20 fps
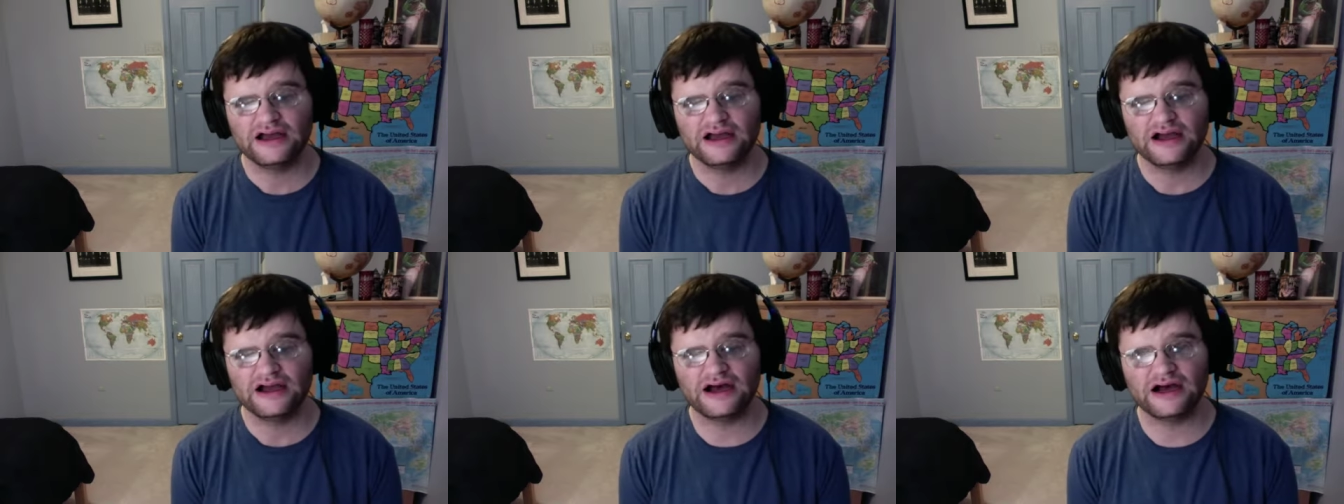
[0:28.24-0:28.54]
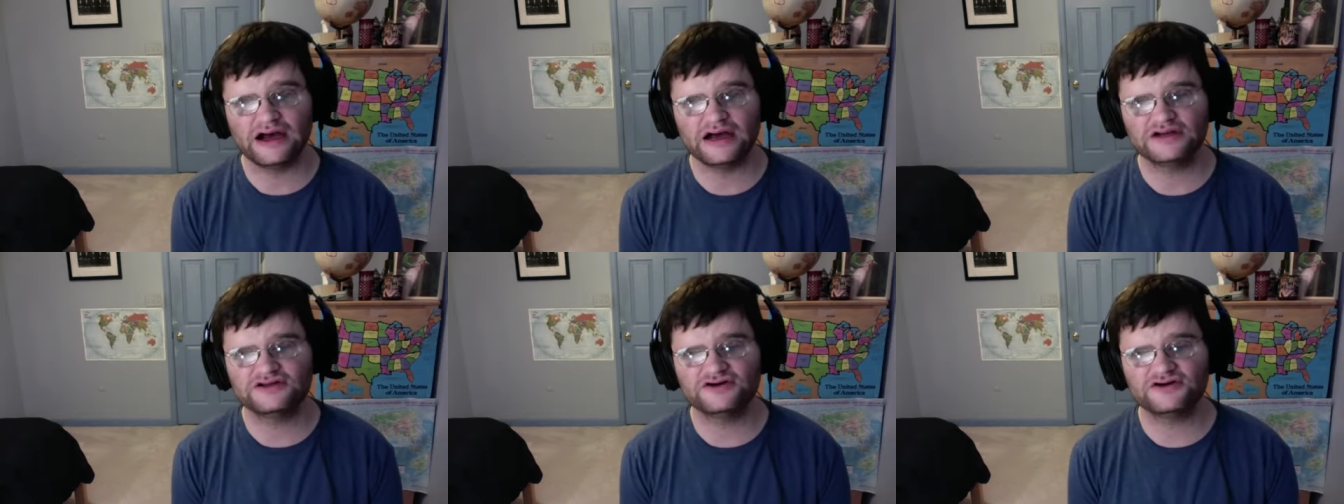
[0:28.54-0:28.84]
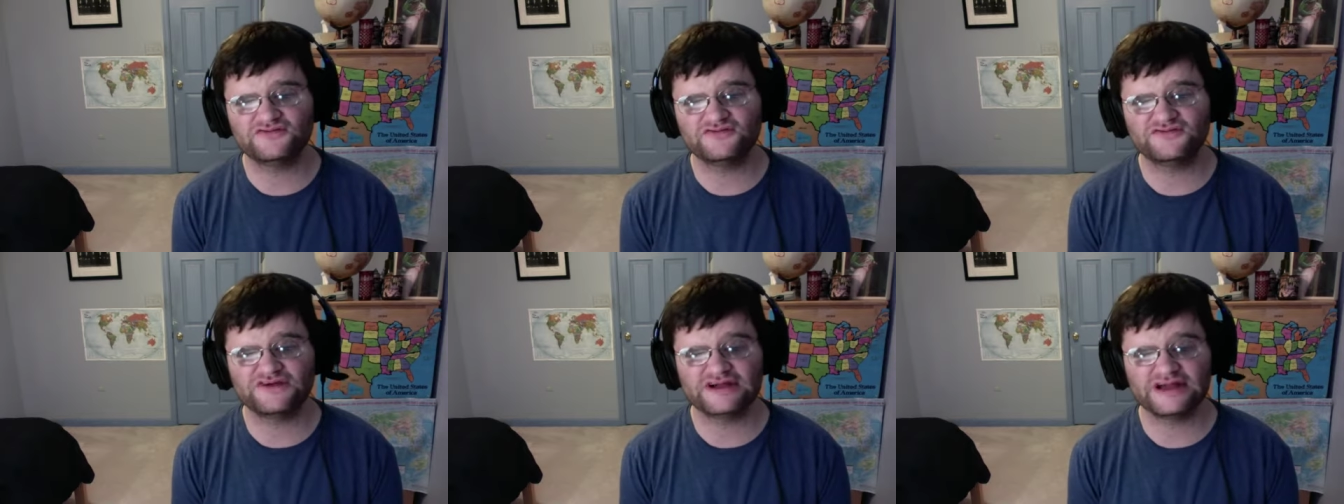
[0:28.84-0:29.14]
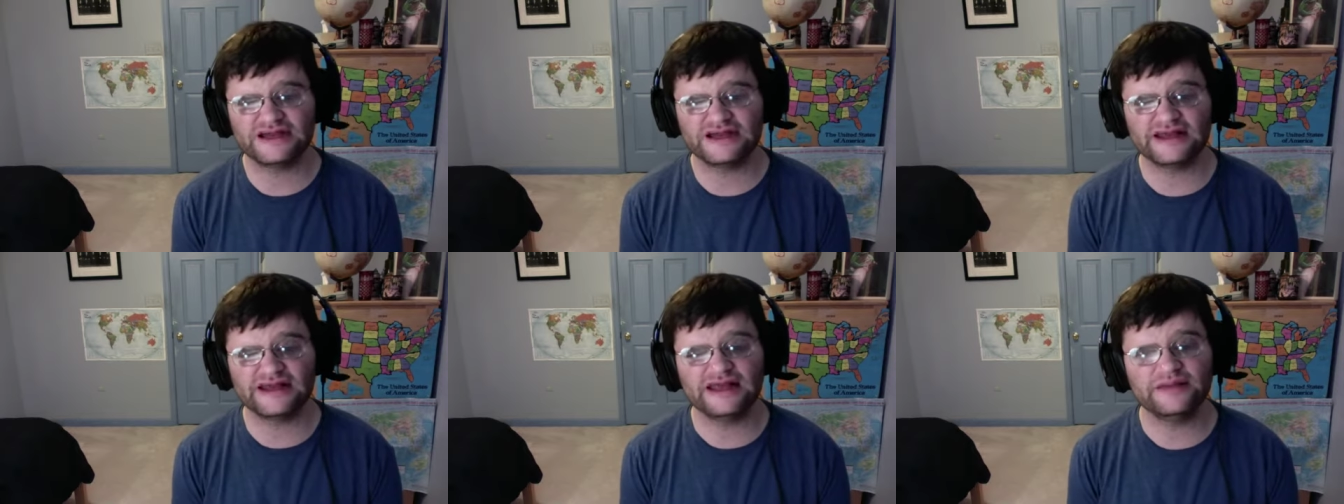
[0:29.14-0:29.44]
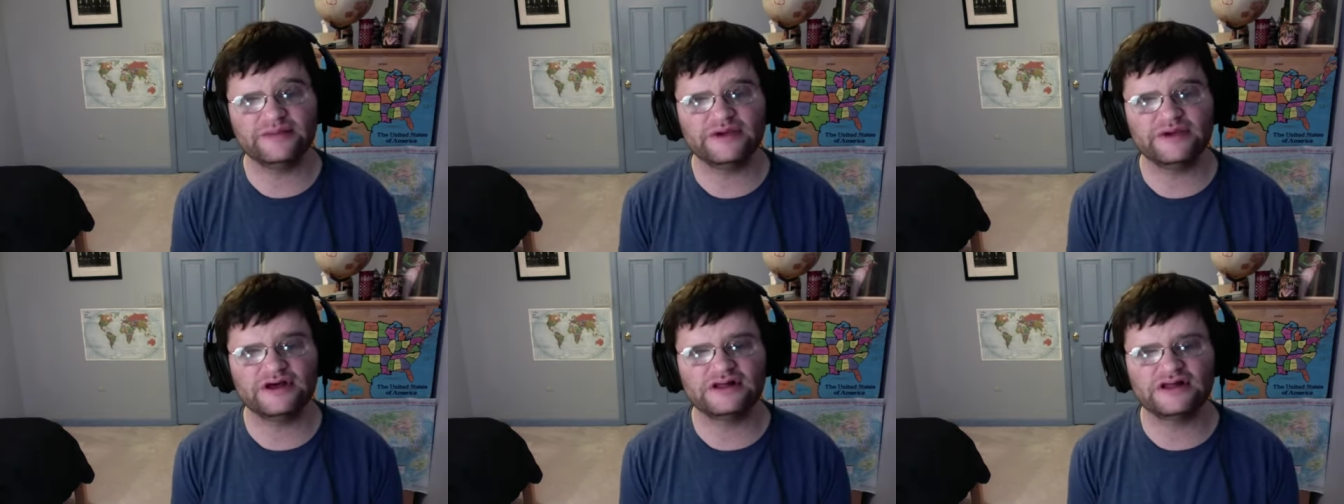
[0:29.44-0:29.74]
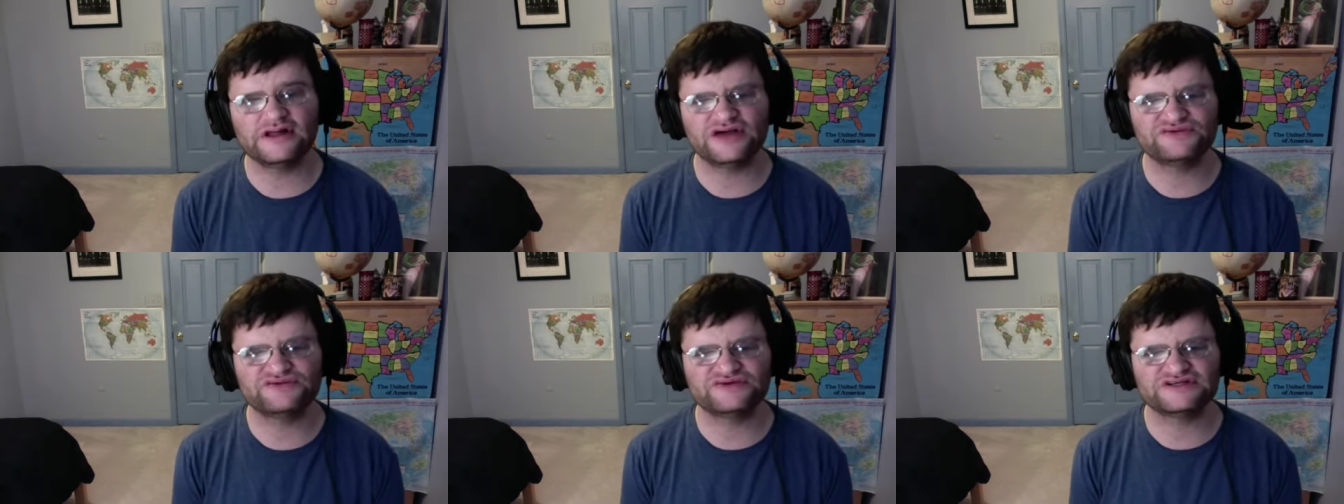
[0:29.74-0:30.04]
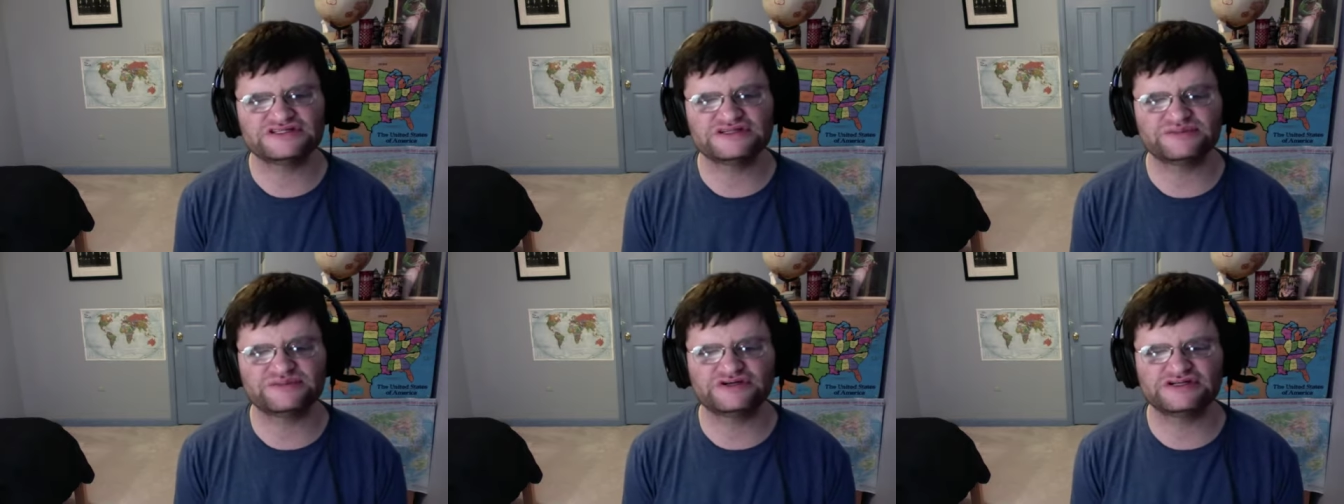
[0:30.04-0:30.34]
Uh, don't forget email
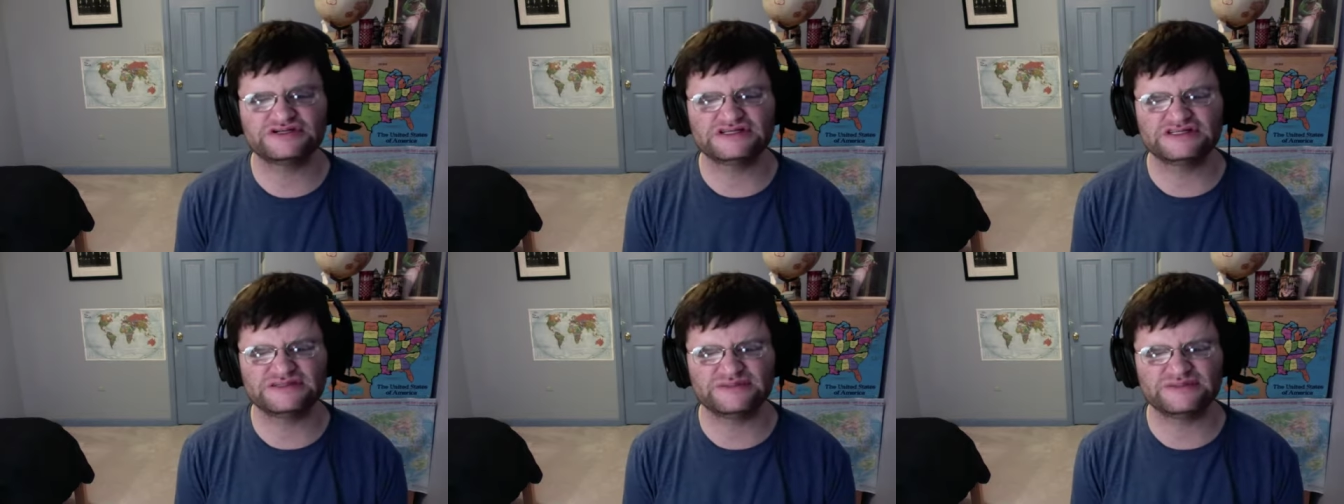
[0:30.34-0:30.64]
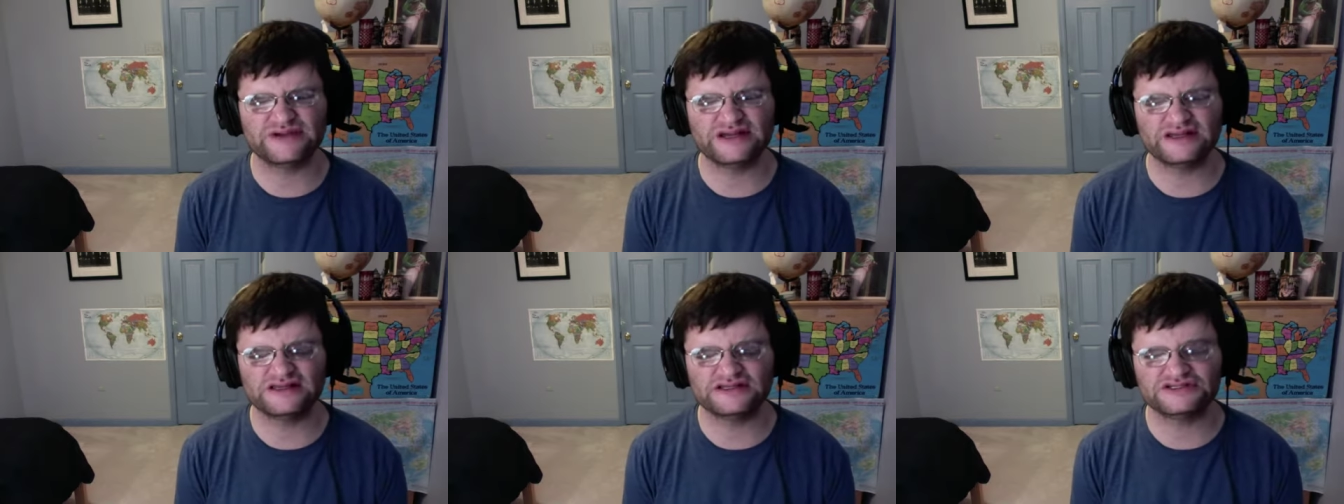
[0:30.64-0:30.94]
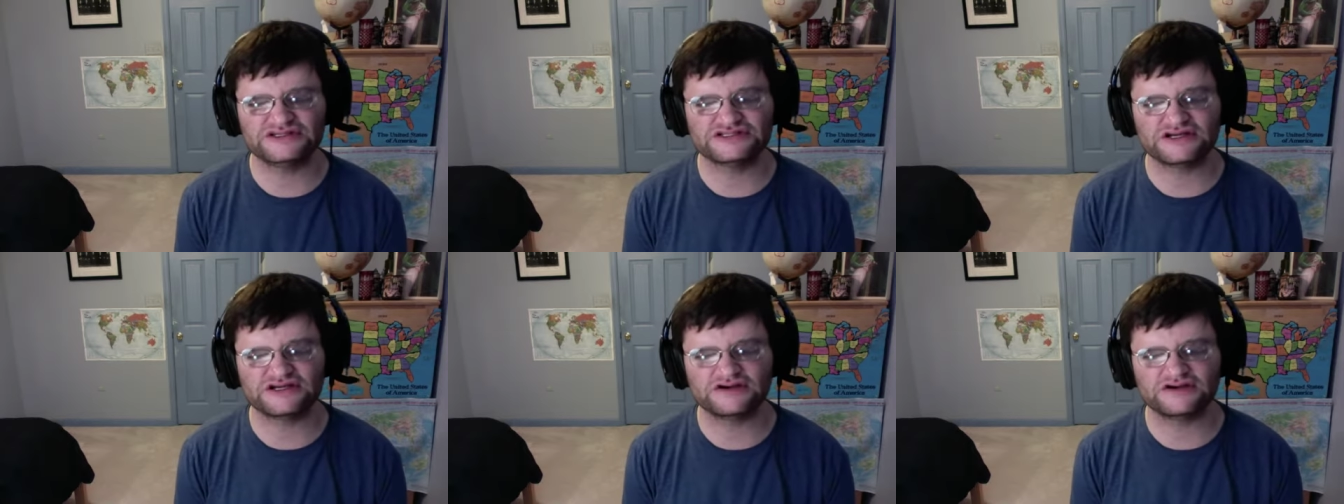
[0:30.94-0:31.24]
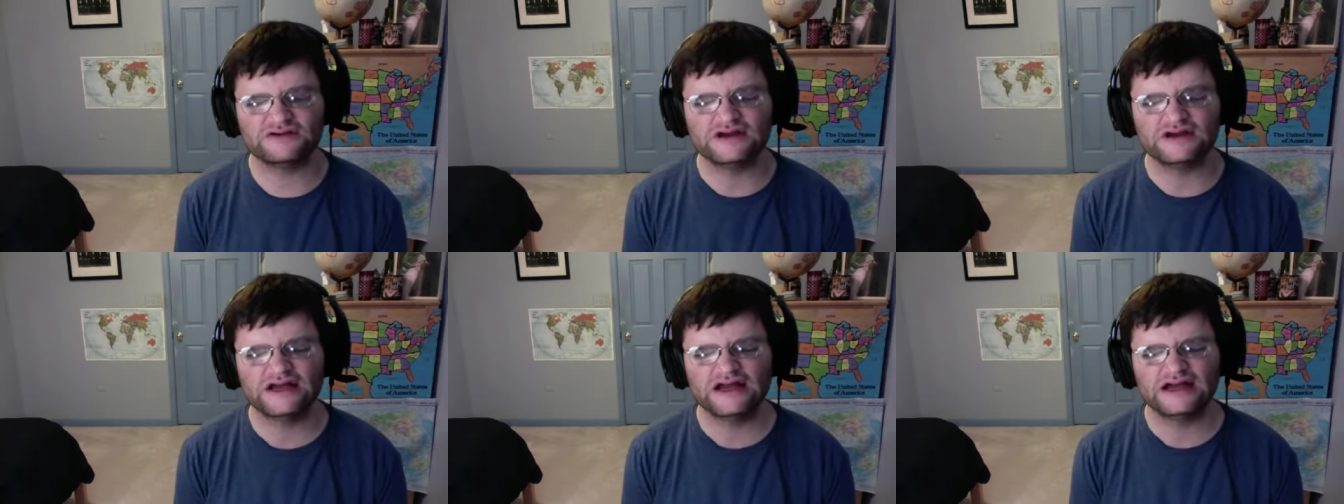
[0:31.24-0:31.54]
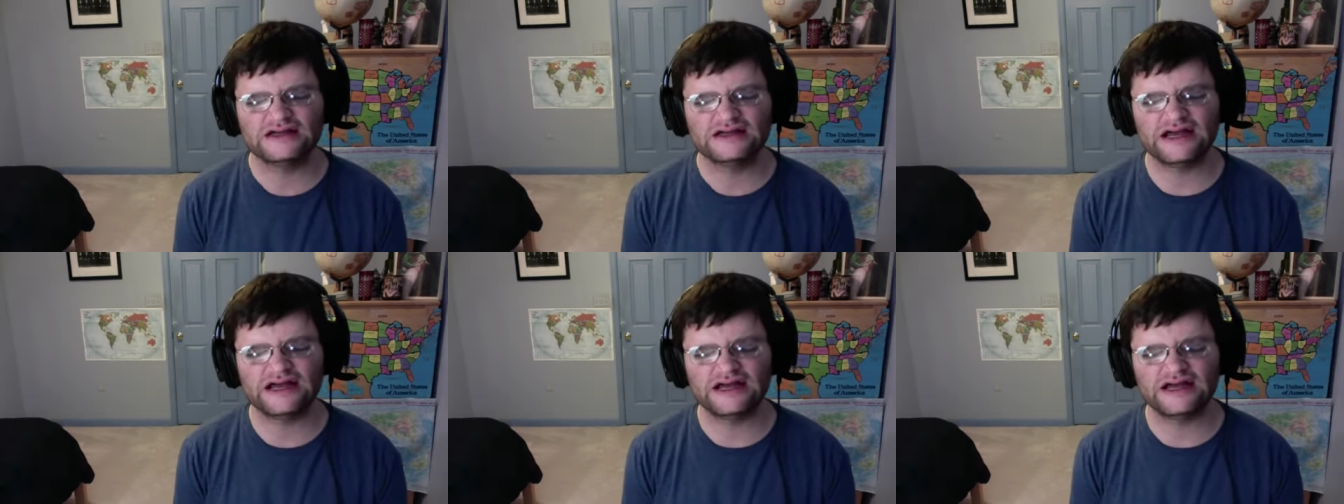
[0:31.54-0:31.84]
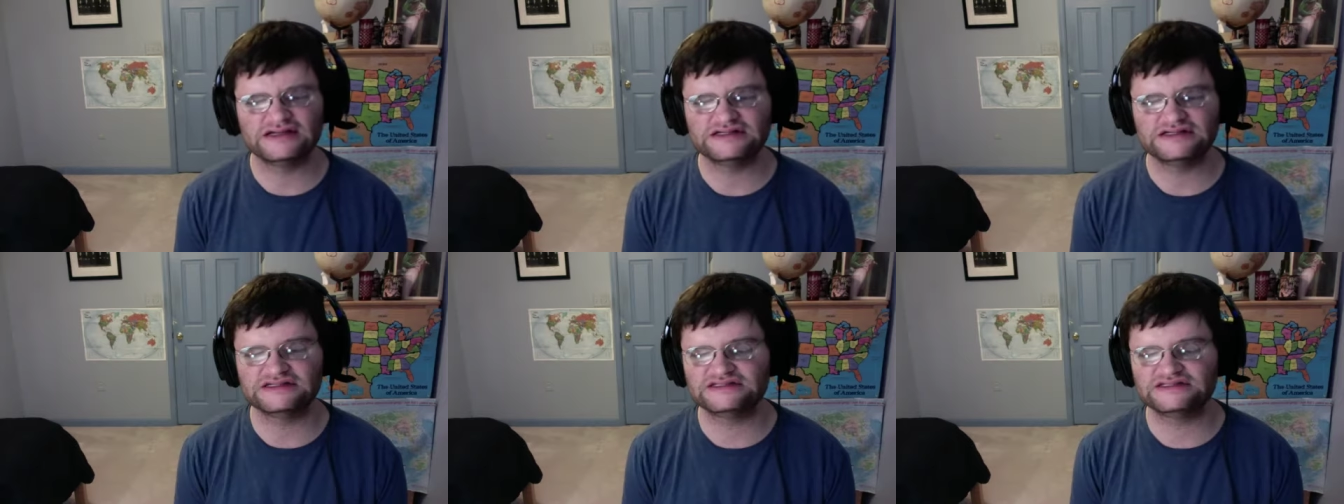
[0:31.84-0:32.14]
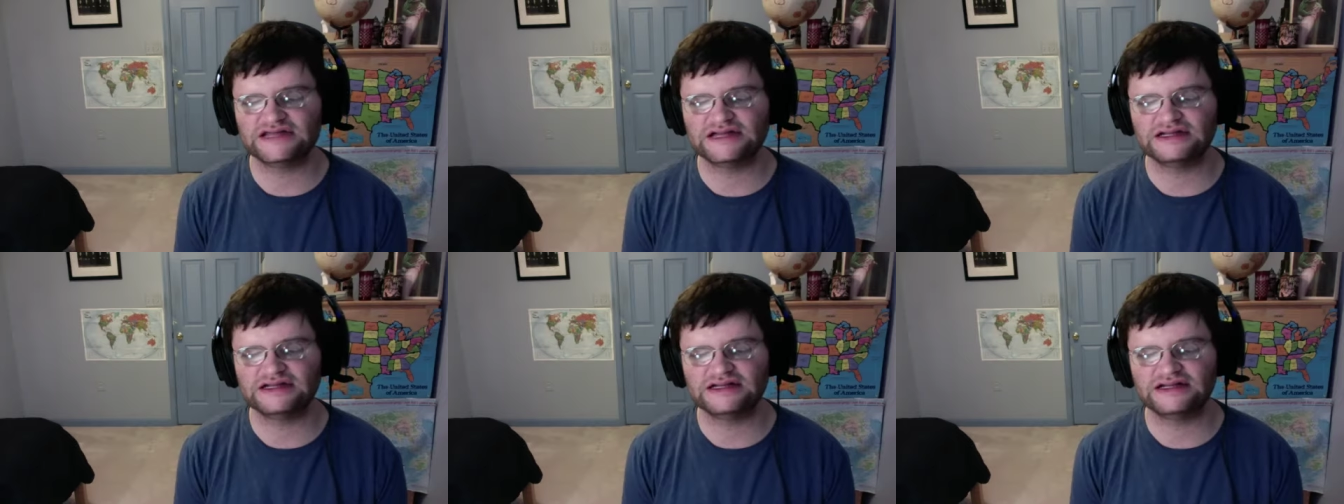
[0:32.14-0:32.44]
address to participate in the show and to
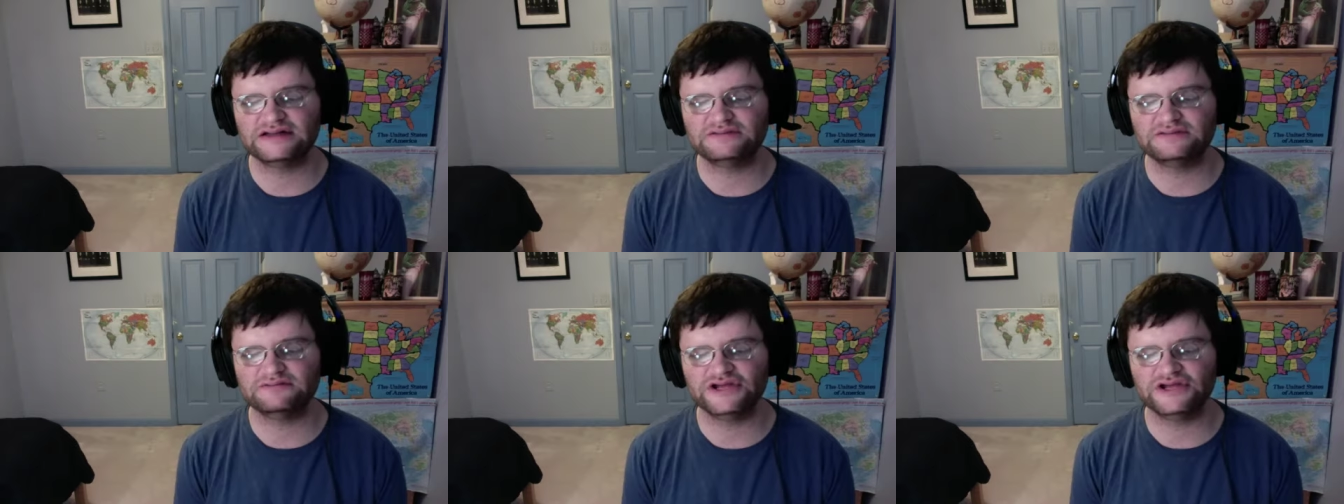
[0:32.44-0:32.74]
send in,